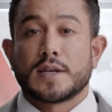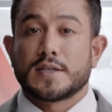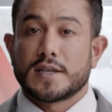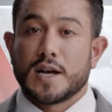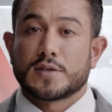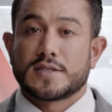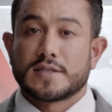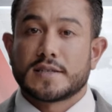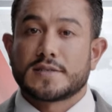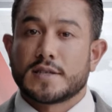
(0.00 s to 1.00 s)
It
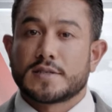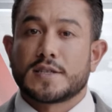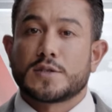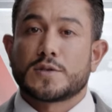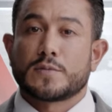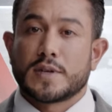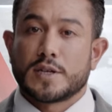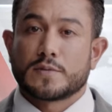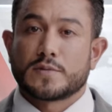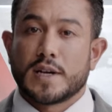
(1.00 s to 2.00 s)
encourages us to continue to bring
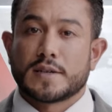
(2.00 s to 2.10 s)
you free